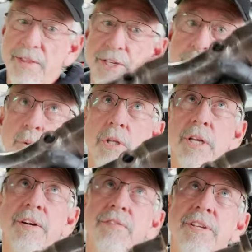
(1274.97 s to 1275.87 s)
this will
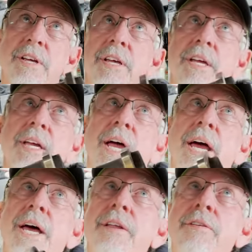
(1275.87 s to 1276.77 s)
lift
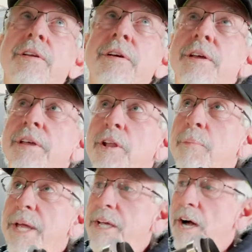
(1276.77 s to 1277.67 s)
and it'll
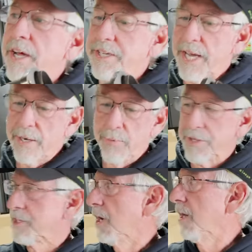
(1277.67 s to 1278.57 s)
make contact with
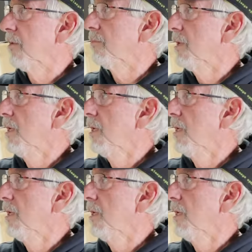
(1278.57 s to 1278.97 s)
the tunnel